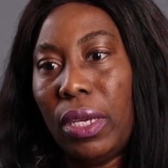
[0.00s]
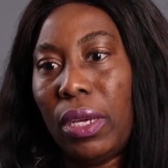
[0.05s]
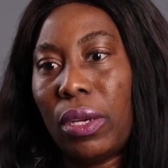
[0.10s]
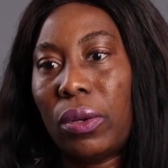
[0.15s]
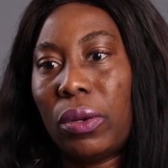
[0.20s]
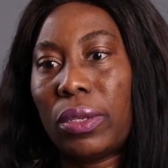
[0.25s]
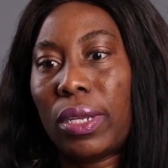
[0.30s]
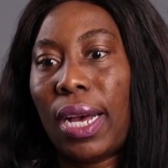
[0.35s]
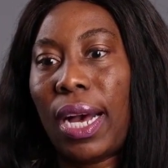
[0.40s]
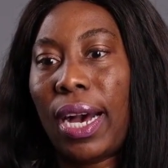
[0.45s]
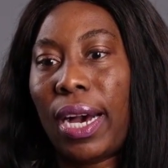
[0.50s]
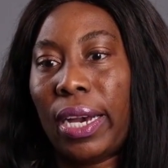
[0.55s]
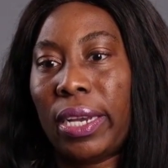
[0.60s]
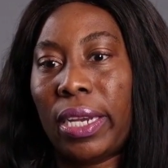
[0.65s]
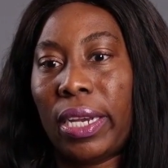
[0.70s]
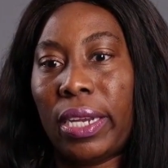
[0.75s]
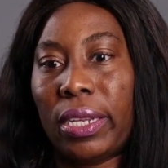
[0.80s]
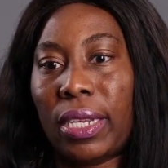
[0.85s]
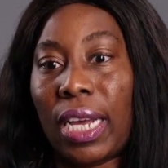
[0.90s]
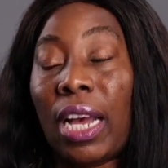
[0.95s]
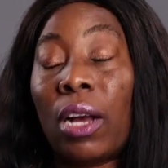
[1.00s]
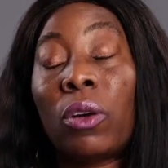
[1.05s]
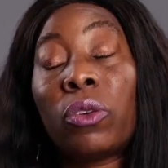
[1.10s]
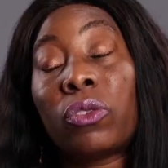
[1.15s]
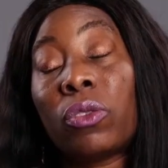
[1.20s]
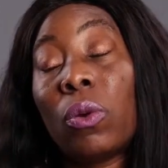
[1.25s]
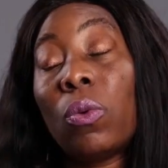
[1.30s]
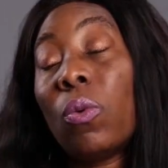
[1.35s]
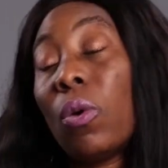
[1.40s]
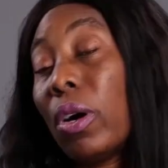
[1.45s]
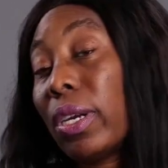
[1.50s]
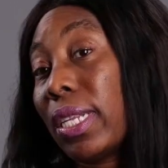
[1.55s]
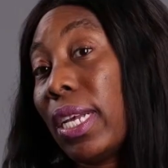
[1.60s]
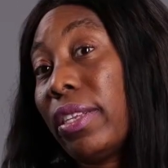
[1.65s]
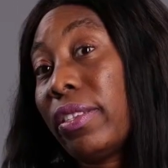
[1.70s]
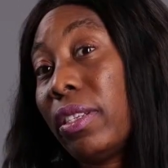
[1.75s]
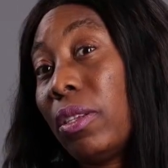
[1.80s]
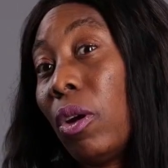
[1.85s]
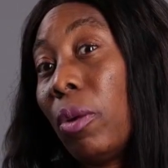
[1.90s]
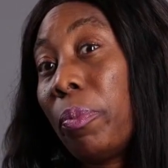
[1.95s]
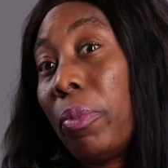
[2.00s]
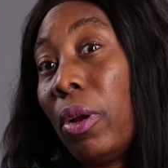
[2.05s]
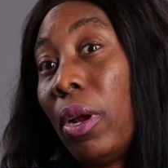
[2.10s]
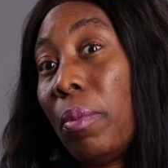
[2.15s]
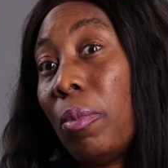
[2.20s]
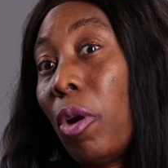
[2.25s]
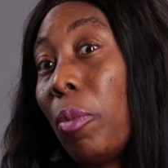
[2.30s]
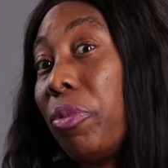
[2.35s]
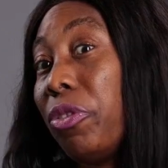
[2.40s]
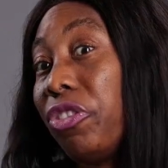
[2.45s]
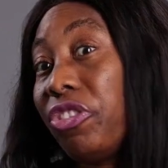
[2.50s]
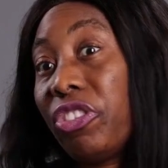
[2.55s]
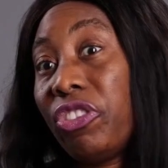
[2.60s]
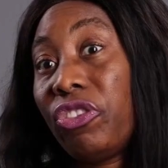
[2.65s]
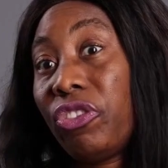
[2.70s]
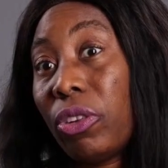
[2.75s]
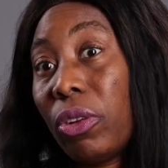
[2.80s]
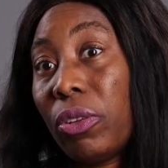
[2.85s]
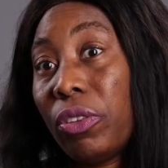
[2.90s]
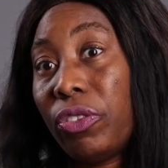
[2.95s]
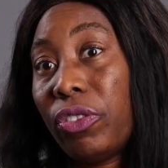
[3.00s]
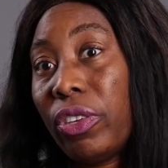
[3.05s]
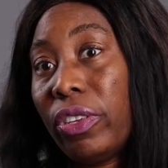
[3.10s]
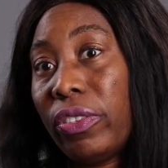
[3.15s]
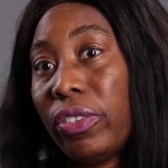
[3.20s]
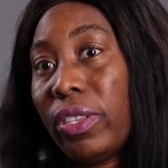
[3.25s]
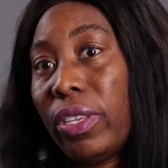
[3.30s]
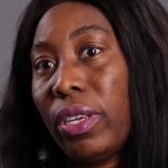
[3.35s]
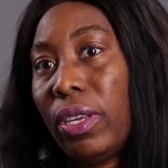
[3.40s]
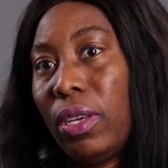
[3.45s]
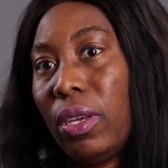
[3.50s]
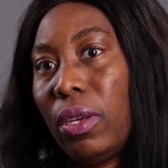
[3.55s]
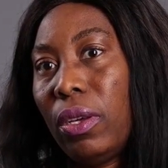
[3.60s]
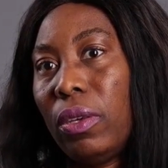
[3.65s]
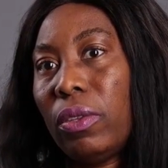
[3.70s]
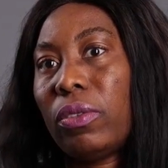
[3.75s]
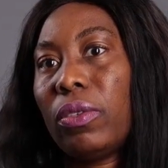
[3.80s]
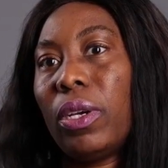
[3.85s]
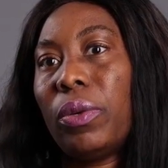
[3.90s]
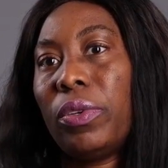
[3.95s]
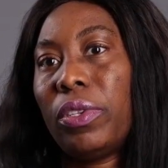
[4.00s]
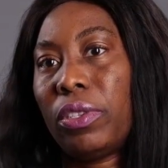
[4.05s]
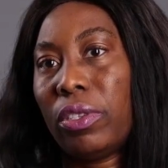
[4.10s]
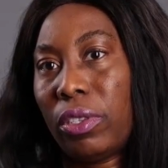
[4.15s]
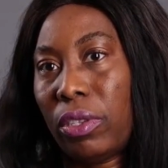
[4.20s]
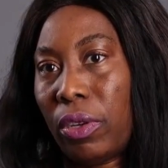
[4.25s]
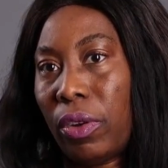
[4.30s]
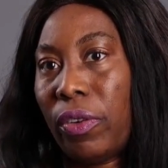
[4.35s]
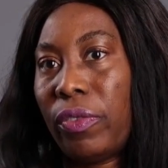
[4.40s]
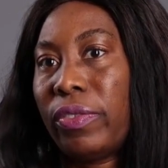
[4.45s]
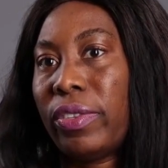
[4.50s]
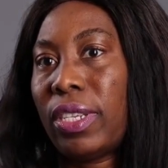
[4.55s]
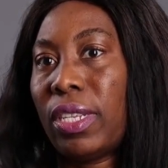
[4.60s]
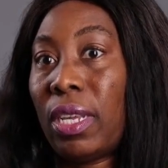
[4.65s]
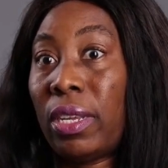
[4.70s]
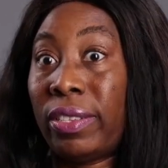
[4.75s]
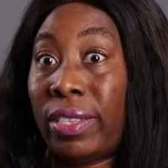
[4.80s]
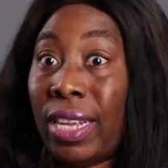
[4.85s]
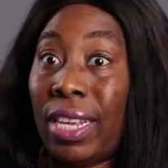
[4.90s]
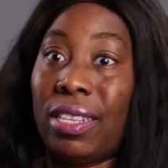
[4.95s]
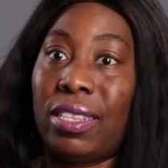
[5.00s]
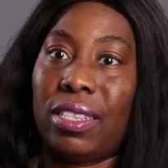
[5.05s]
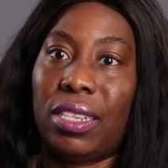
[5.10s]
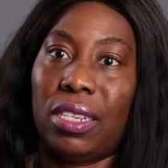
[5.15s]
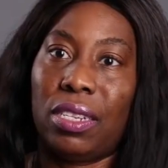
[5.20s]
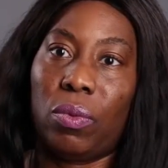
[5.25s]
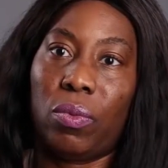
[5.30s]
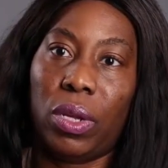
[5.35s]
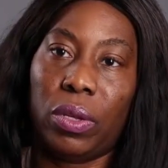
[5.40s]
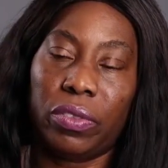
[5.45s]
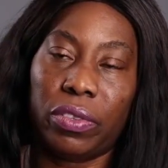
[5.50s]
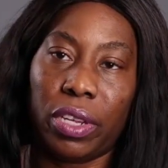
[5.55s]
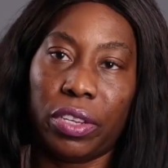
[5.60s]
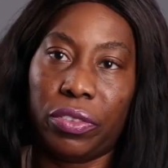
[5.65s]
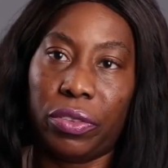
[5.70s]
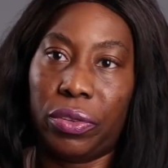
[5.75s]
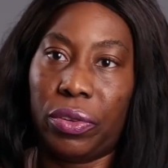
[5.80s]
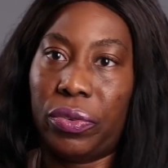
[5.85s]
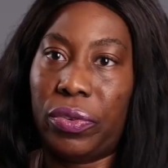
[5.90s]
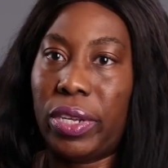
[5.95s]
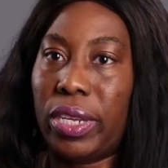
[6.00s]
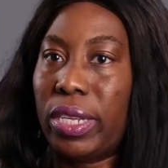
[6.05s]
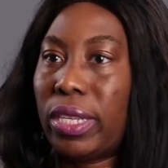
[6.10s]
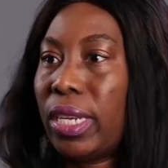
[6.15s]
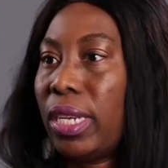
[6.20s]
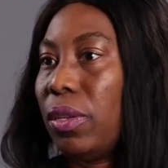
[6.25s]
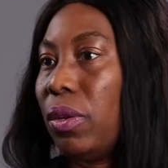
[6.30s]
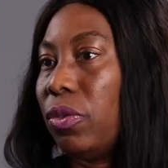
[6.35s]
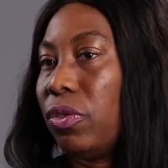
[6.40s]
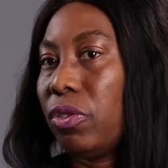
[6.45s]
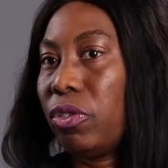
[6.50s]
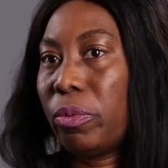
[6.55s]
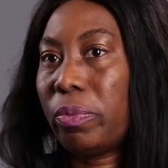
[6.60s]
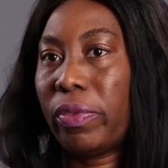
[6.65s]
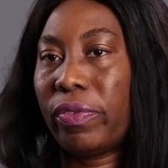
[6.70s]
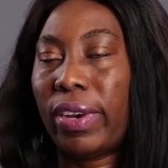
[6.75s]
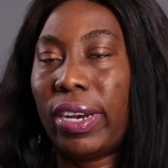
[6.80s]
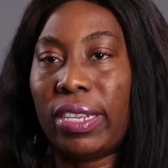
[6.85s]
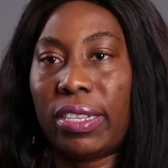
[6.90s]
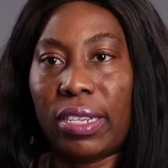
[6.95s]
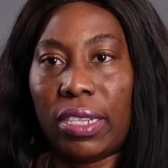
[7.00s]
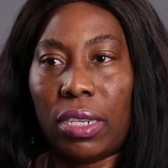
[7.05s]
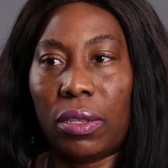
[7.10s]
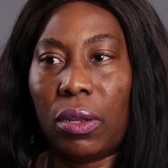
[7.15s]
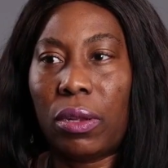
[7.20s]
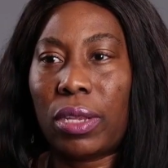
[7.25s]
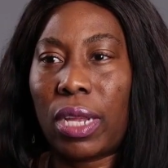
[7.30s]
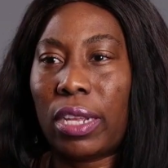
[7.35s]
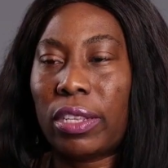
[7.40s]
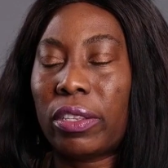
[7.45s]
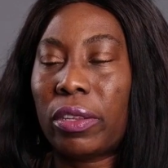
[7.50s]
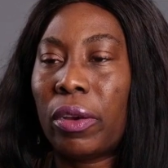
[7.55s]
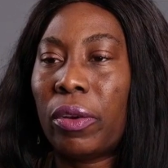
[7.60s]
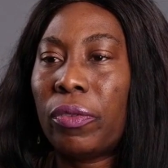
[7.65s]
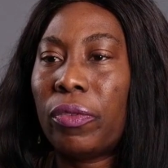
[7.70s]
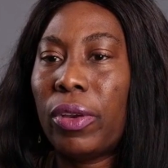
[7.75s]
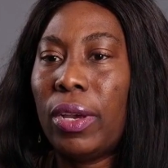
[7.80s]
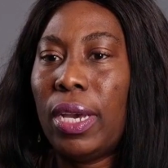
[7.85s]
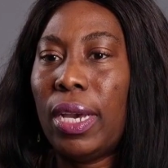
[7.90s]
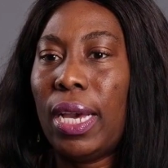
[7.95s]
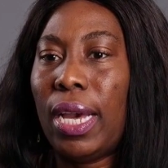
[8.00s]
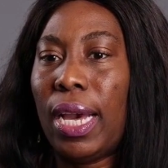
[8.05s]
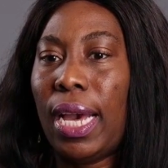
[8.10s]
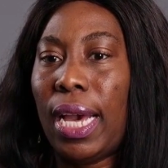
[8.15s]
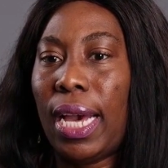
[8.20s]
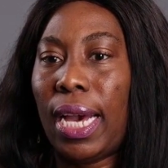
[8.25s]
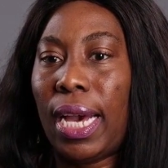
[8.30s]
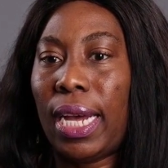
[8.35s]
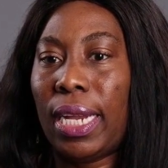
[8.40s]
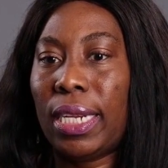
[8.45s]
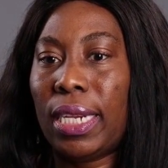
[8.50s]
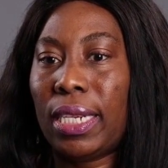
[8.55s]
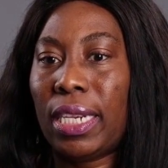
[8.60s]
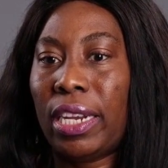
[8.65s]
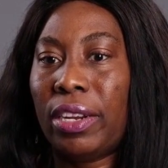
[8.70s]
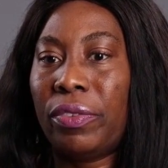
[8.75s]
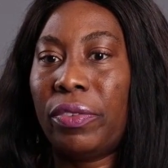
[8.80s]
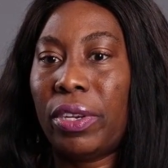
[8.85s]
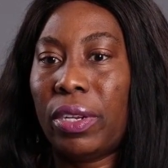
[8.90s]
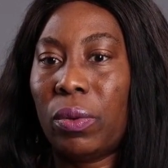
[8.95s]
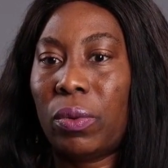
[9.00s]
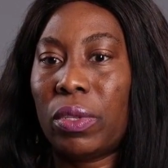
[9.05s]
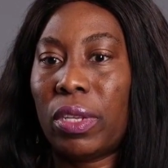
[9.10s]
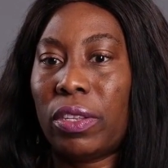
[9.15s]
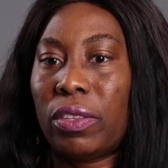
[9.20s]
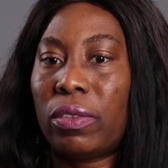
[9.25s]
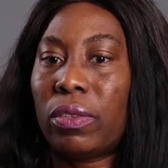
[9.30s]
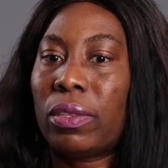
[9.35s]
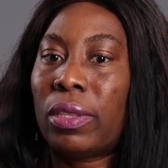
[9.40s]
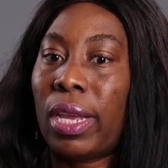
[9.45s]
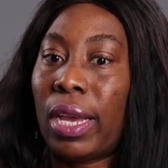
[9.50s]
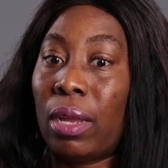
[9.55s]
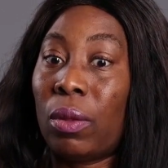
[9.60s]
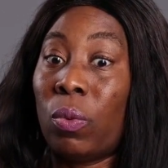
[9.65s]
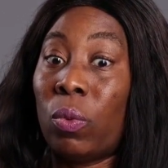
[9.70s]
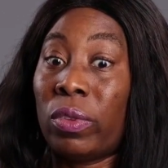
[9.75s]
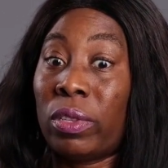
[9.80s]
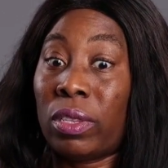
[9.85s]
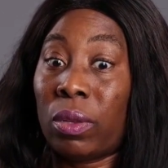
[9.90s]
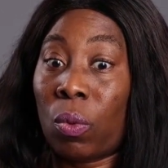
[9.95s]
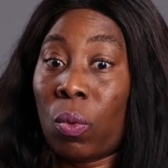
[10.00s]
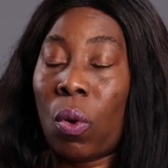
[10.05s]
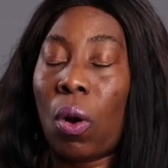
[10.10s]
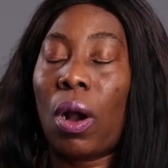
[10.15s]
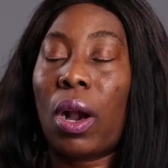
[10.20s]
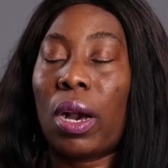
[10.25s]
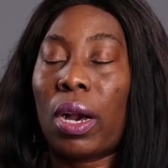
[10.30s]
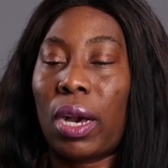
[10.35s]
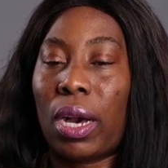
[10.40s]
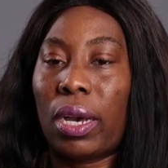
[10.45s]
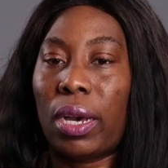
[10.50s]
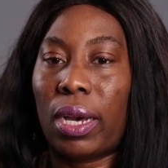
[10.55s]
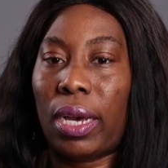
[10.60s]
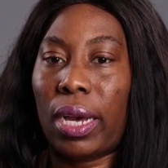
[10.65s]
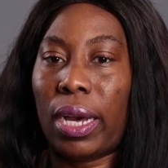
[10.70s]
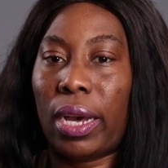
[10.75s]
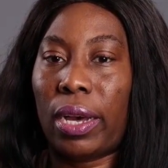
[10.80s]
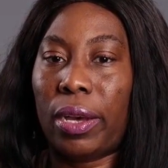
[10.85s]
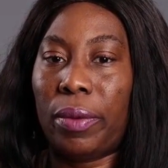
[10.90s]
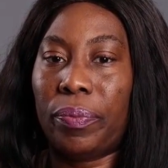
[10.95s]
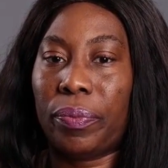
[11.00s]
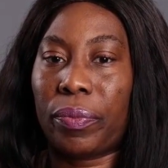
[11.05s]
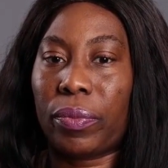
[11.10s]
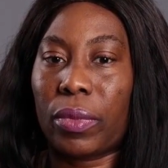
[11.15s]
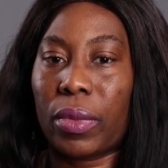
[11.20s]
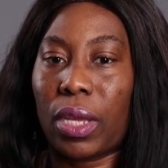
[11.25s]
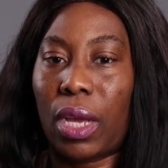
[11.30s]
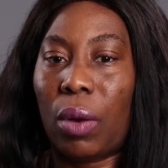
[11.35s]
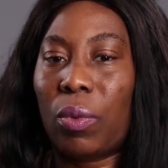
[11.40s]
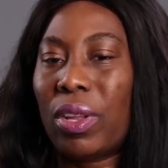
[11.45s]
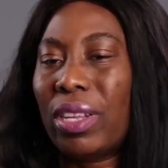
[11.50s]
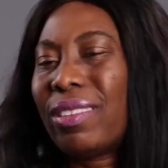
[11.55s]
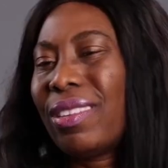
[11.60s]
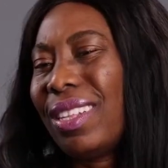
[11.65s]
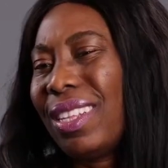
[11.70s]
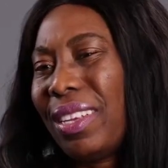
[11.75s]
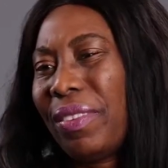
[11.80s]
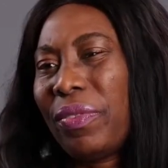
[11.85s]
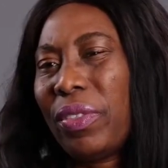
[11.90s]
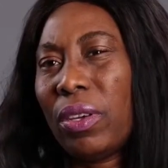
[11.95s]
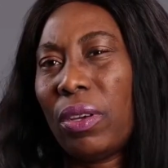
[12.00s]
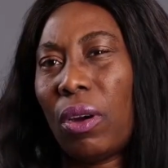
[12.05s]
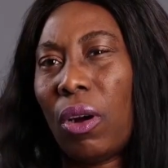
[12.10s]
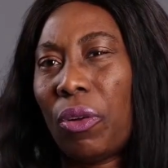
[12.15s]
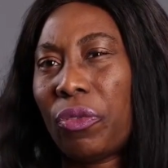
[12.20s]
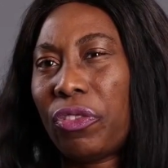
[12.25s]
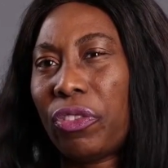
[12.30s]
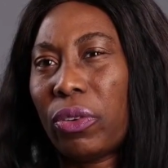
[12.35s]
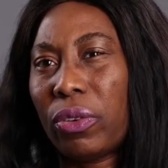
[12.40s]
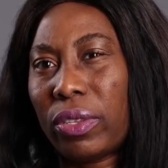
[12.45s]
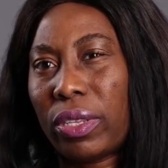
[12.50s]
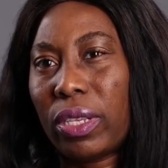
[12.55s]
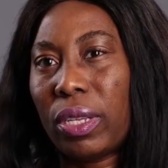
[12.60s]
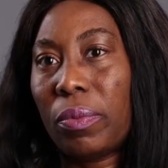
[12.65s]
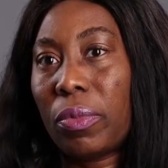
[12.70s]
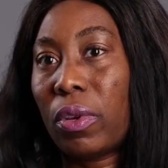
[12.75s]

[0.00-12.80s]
got hired. I also worked as an operations geologist. So I went into the office and I was then sending well sites to the rigs and also supervising and all that stuff. And then I really wanted to work. I wanted to leave the offshore scene